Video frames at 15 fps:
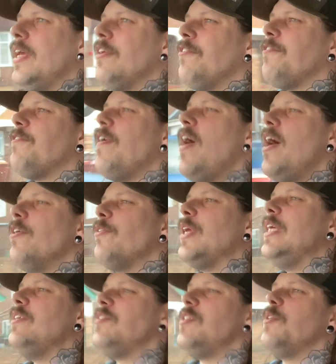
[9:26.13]
a far
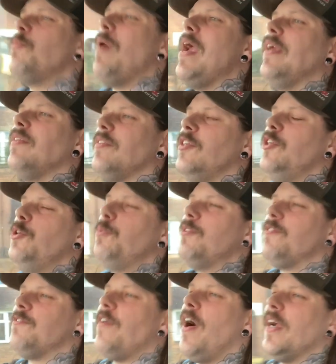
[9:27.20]
easier way than you would
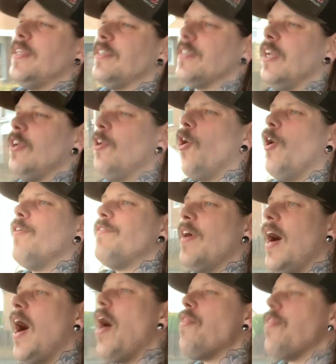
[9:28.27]
find in a lot of
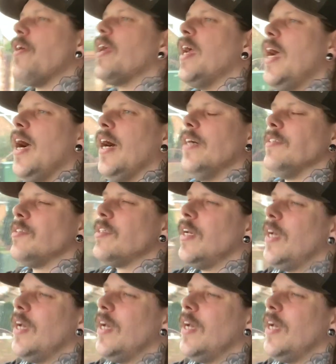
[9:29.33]
other cars.